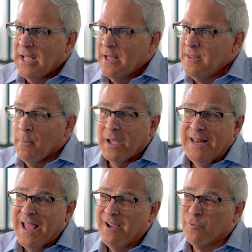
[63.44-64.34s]
They might
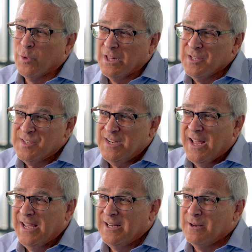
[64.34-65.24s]
have real
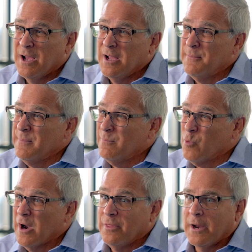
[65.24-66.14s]
estate
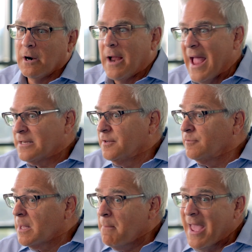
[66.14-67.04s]
where they're
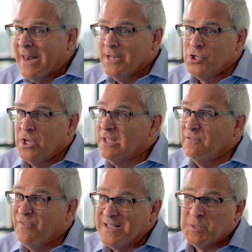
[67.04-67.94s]
actively managing
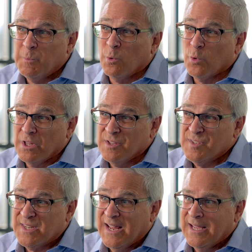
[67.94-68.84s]
investment real
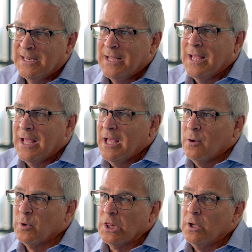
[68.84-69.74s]
estate.
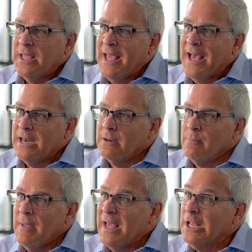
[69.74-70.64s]
We look
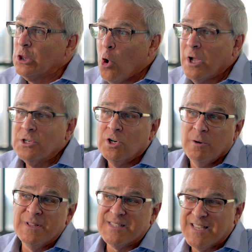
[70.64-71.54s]
at any
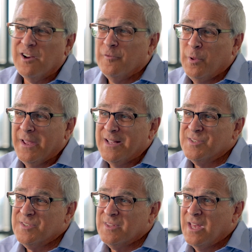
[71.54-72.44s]
long-term incentive
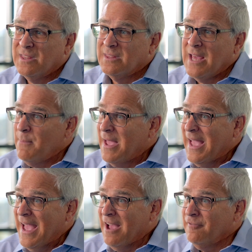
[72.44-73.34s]
plans that they may
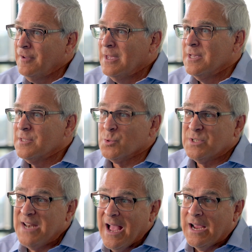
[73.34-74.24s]
have, so
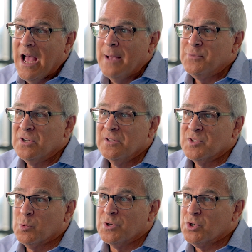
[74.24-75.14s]
stock
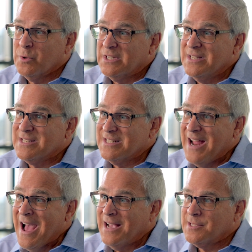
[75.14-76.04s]
options, restricted
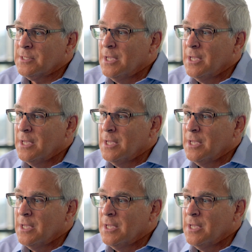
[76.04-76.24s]
stocks.